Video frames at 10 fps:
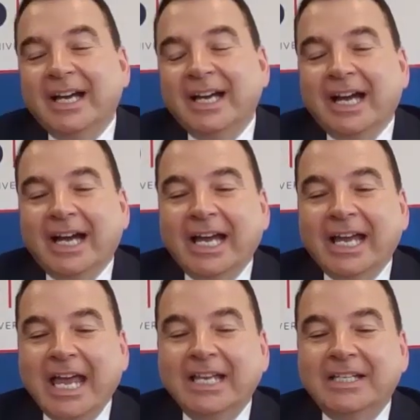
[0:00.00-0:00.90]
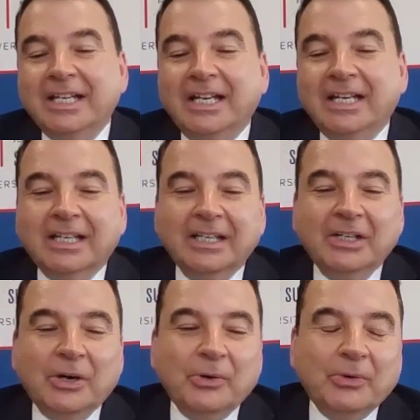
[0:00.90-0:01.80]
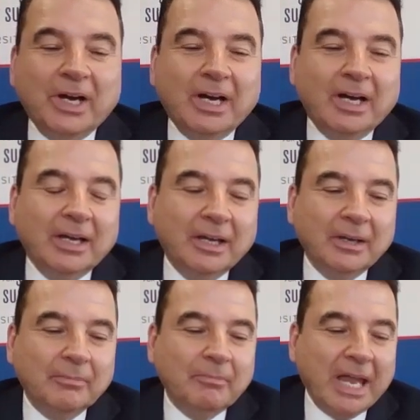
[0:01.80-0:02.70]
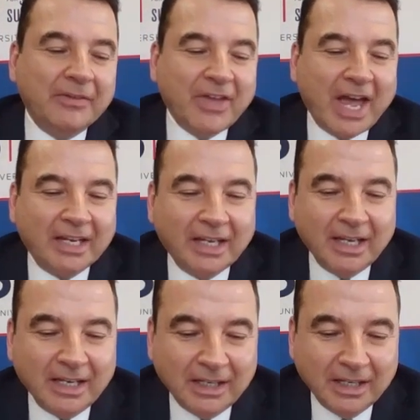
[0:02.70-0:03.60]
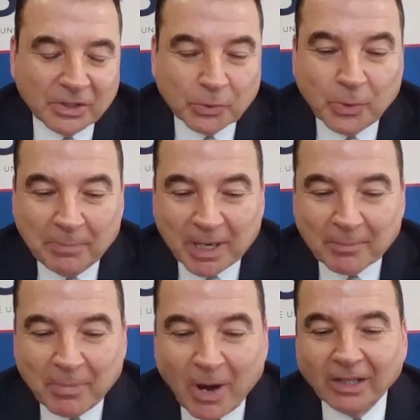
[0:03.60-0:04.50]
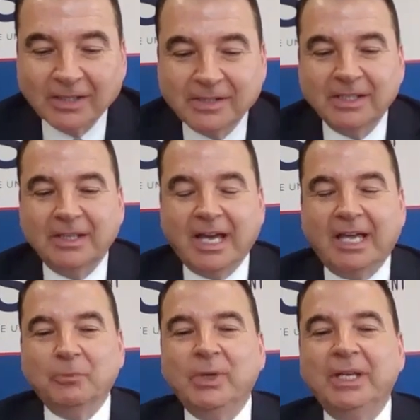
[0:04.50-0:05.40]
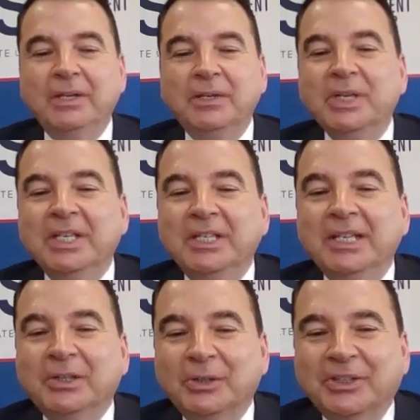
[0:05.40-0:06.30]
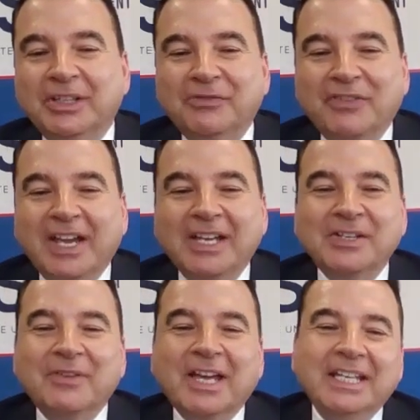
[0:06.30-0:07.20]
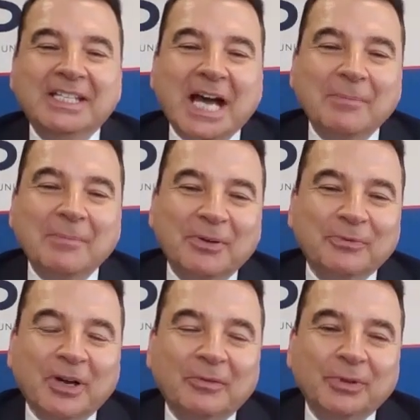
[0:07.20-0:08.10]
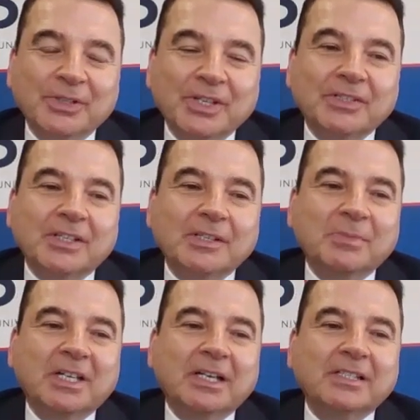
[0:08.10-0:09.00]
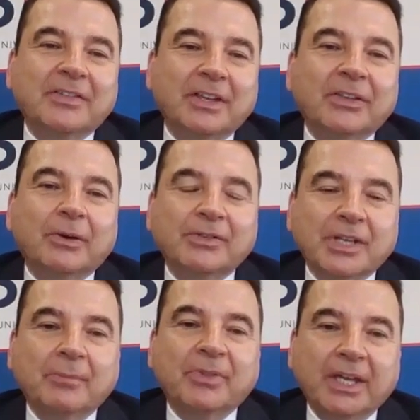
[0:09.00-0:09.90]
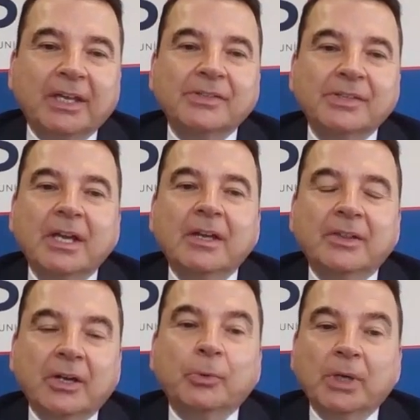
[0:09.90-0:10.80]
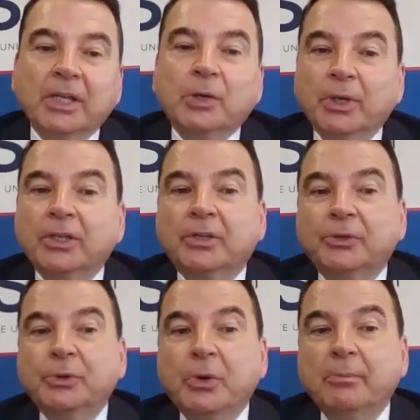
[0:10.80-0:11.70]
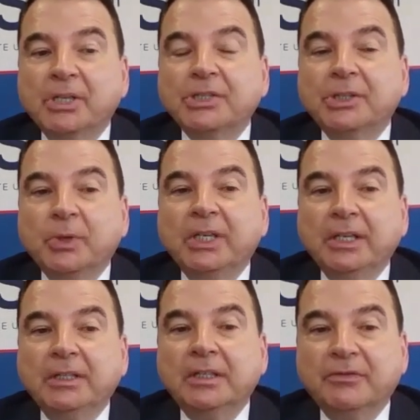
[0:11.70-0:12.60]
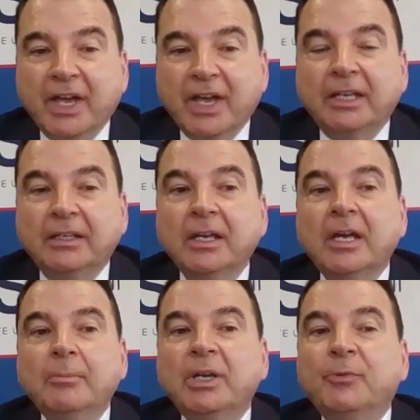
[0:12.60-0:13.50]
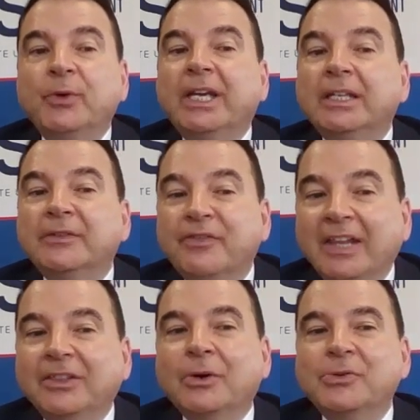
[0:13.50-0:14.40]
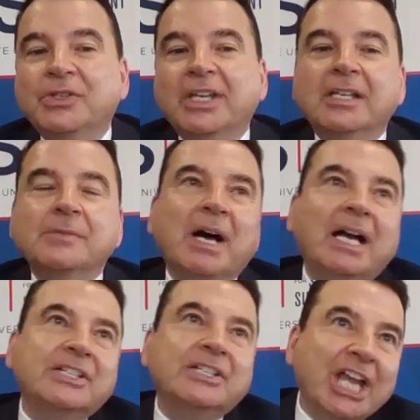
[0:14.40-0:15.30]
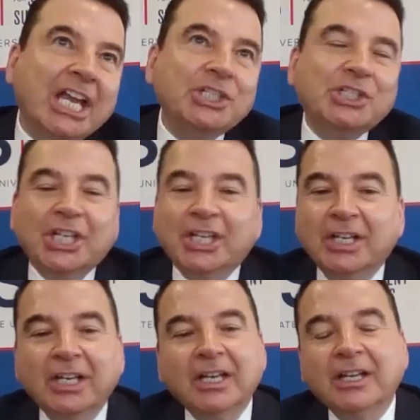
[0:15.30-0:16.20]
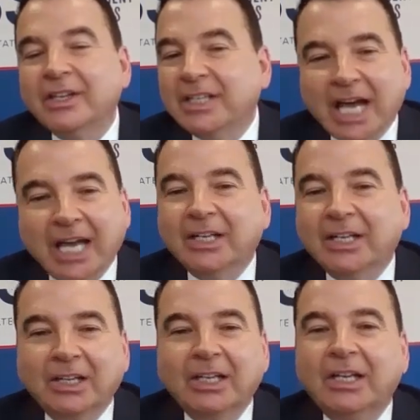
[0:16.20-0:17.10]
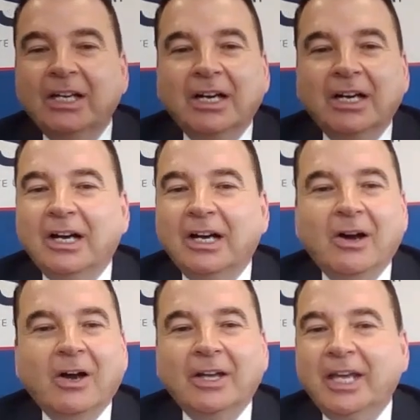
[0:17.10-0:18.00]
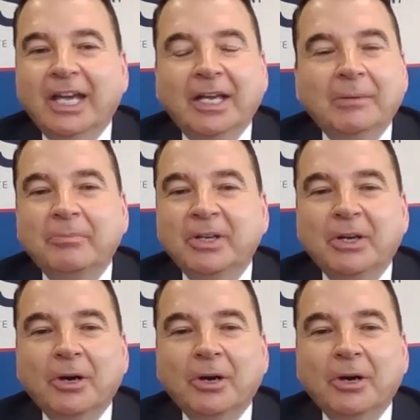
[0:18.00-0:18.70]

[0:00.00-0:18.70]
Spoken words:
and I hate to, make that a sweeping policy that we yield in the face of any type of resistance, because I think there are some things that are really critical to our mission we need to defend. But if we can defend those things by changing the title on a